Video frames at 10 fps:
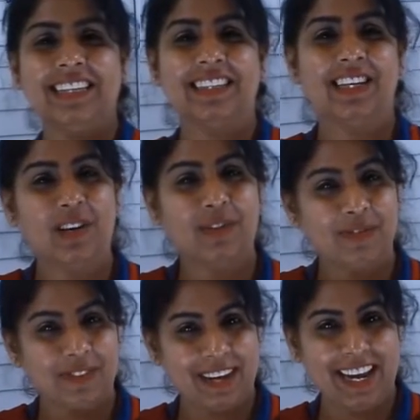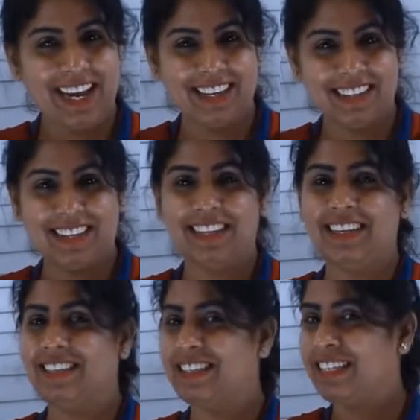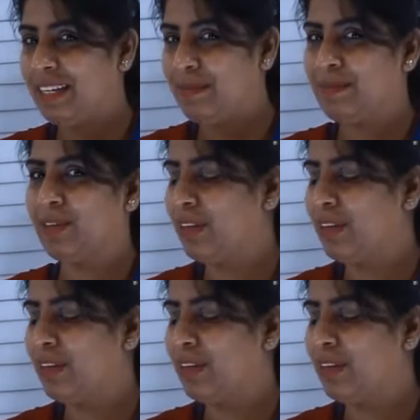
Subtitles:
are your friends and they seem so